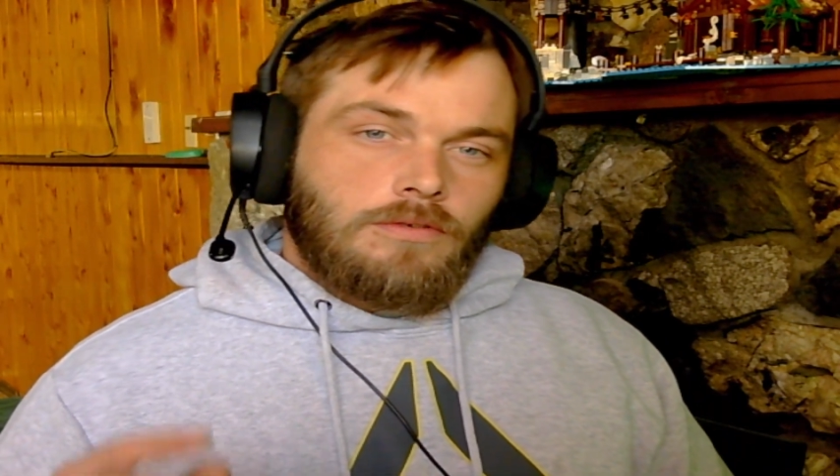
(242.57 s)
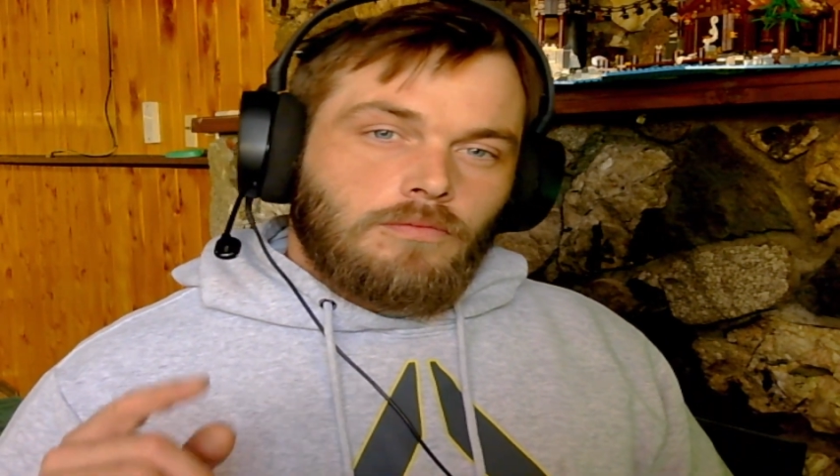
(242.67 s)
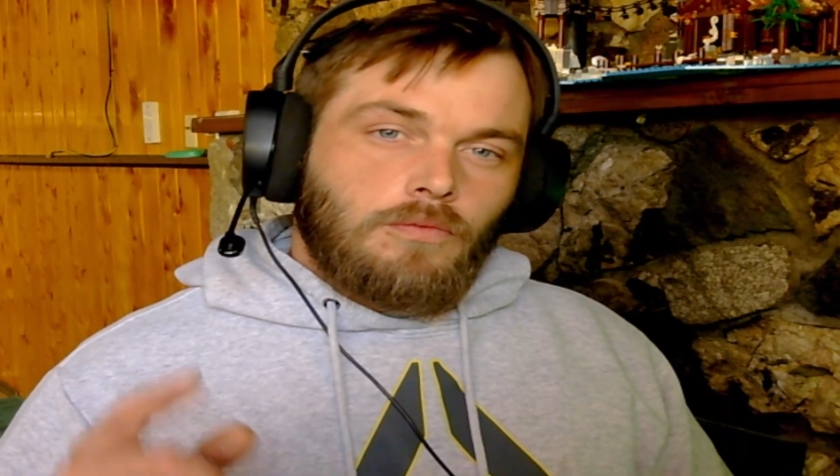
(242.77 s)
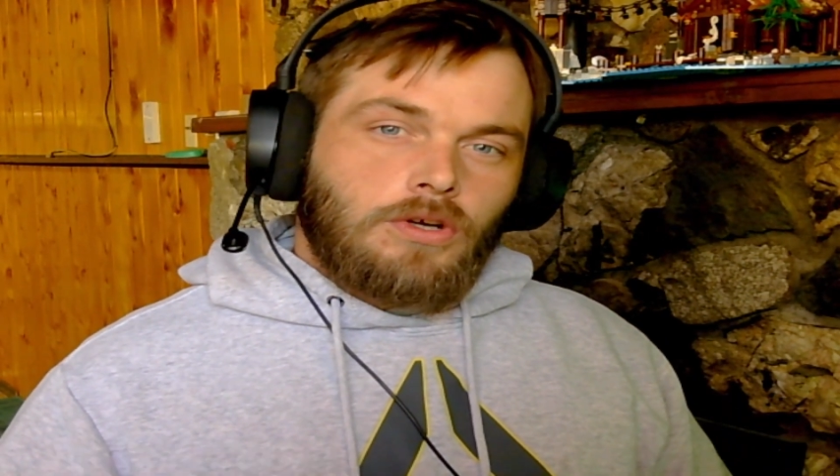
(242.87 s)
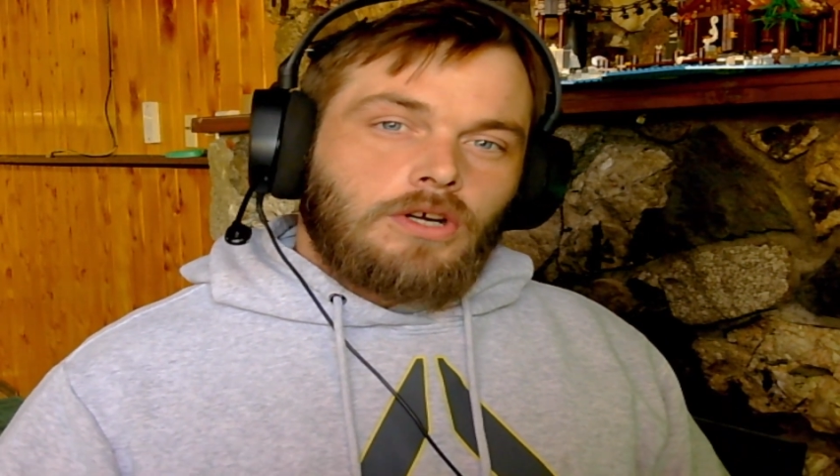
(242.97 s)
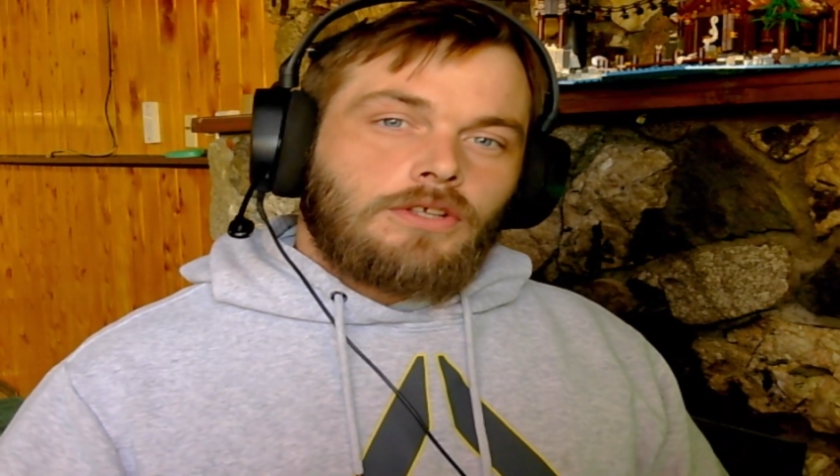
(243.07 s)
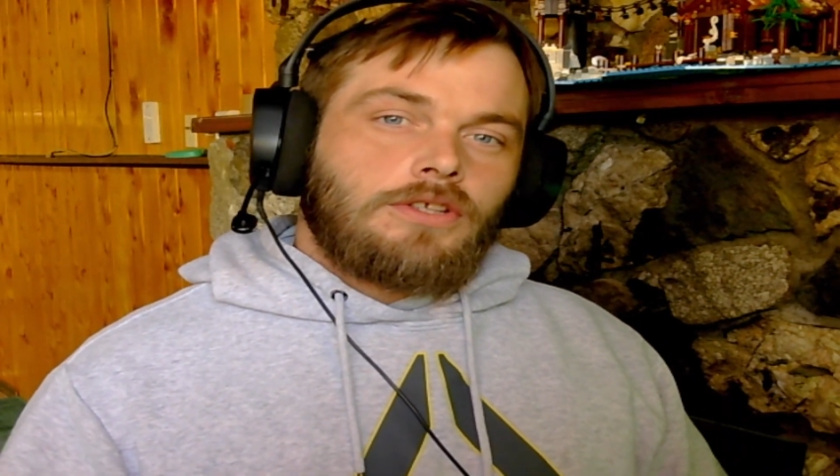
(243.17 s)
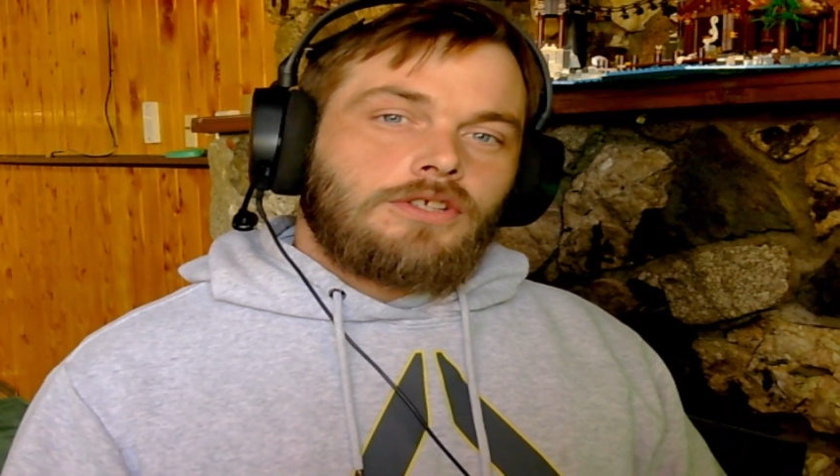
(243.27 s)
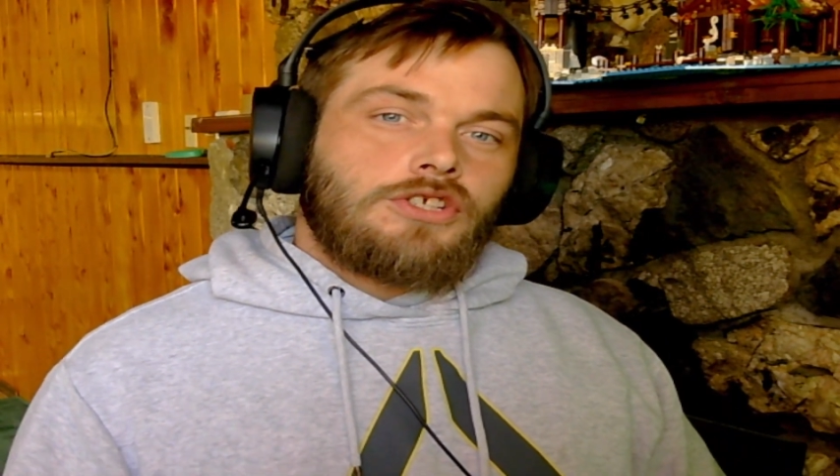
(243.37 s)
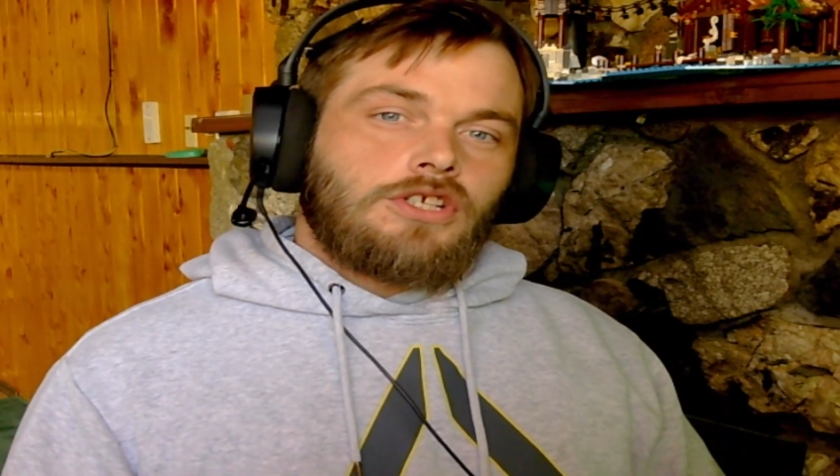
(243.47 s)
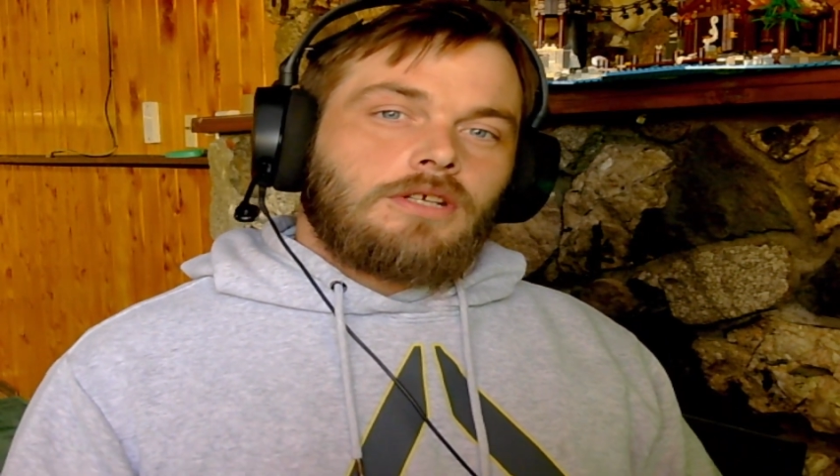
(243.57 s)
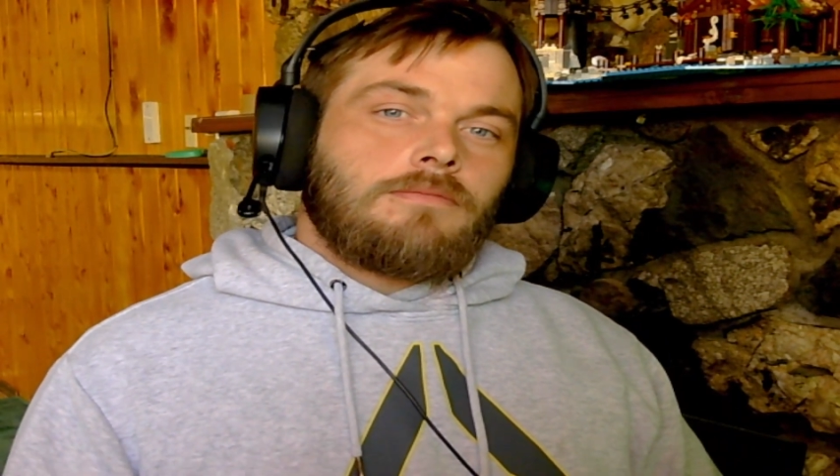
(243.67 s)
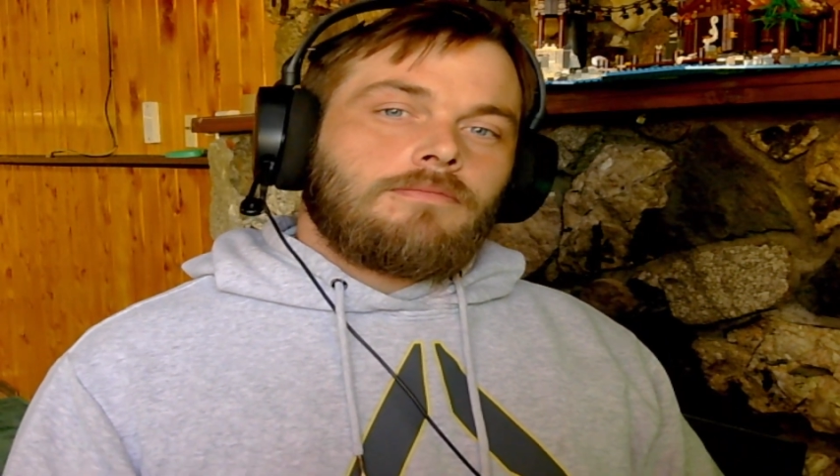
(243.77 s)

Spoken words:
work on the Jeep,